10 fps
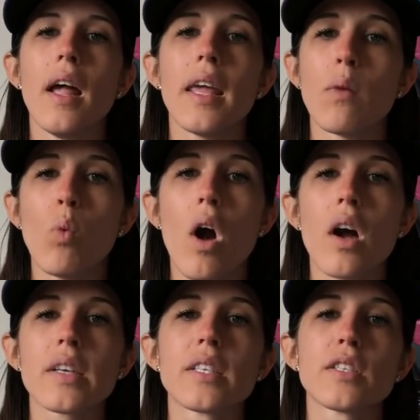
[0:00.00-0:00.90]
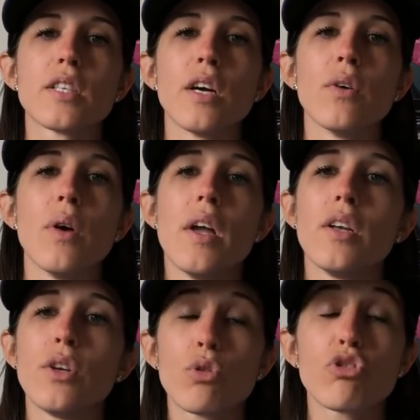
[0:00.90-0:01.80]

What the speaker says: He walked, so no